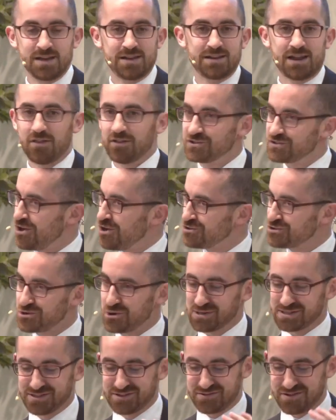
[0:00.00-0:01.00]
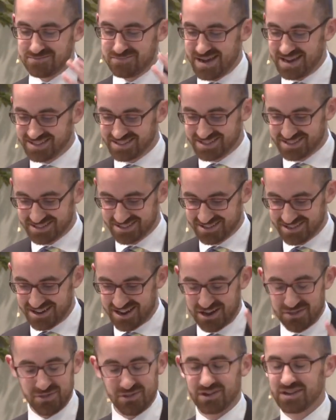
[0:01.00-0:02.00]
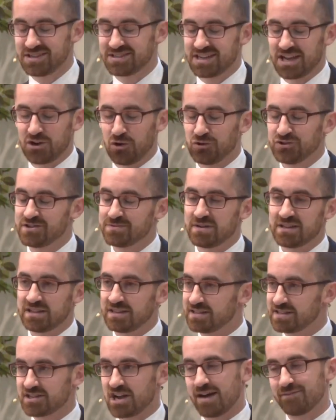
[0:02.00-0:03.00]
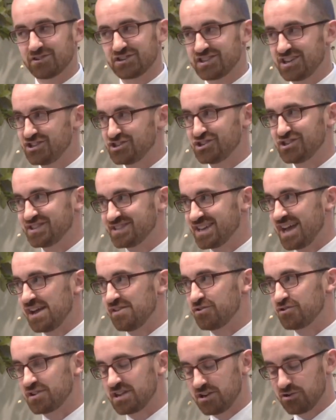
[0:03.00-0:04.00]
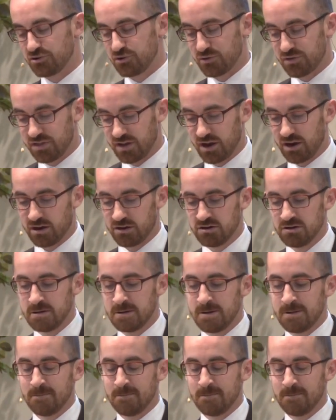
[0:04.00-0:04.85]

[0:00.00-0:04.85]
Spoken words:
Now, there's all sorts of debates on this, and ultimately this conversation is neither here nor there.